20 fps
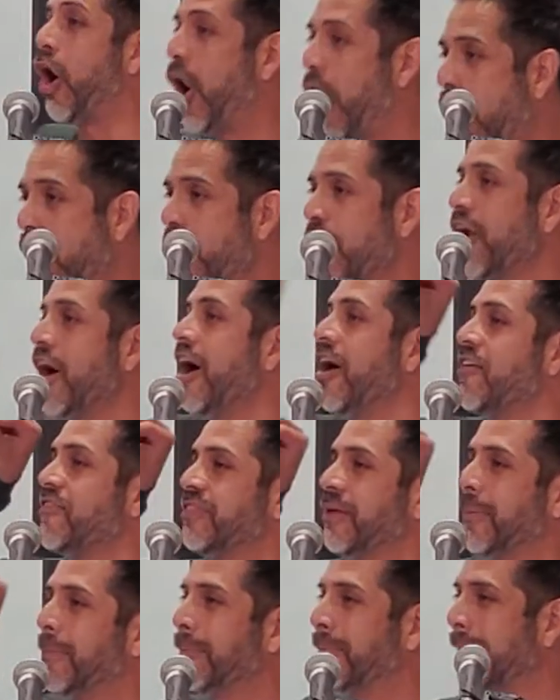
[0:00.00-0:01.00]
heart of
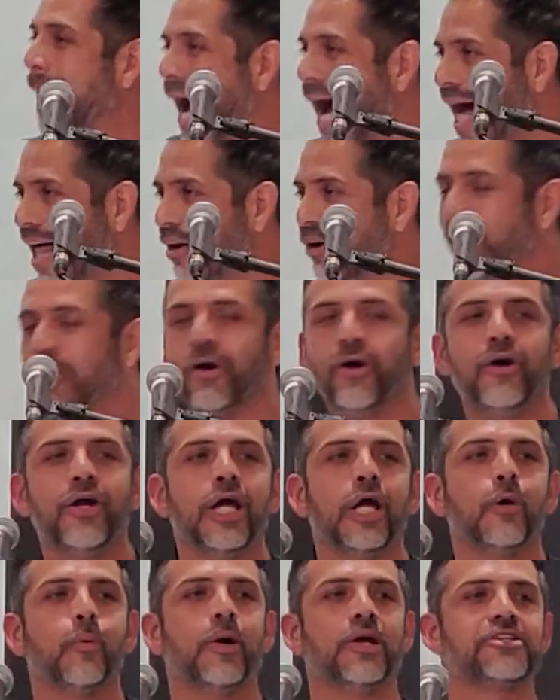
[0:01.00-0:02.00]
the matter,
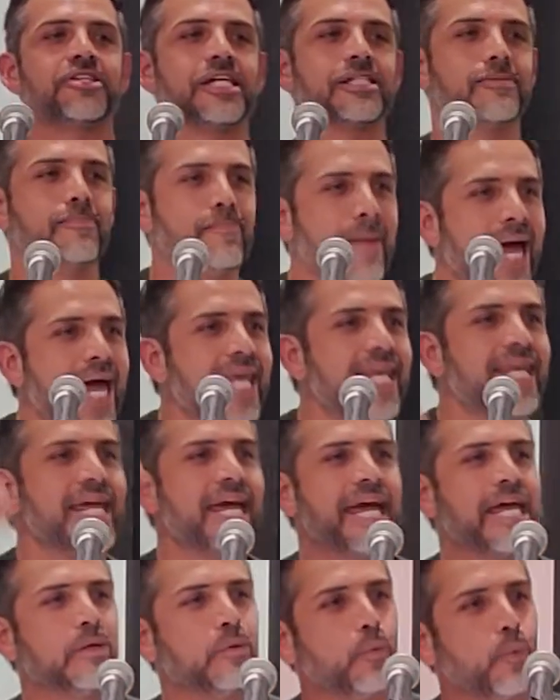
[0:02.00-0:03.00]
which is men
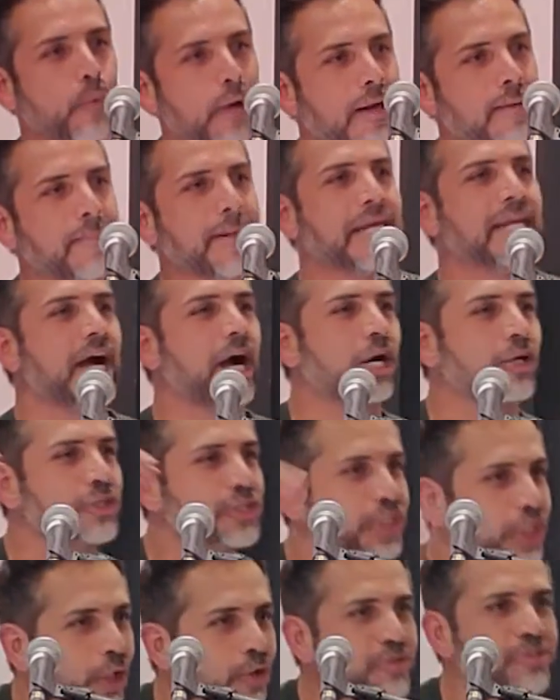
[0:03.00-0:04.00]
and women are
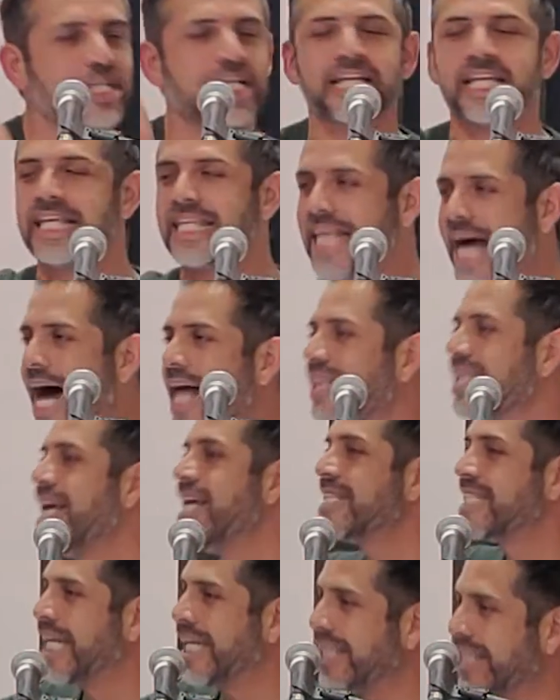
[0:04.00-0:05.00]
choosing not
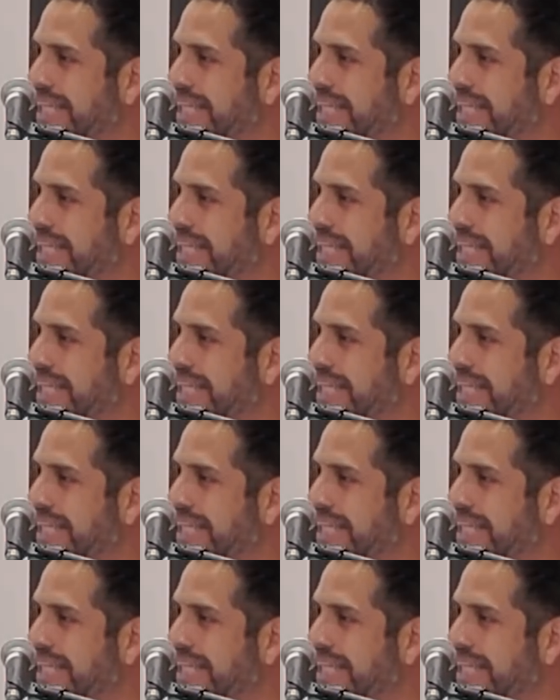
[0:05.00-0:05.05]
to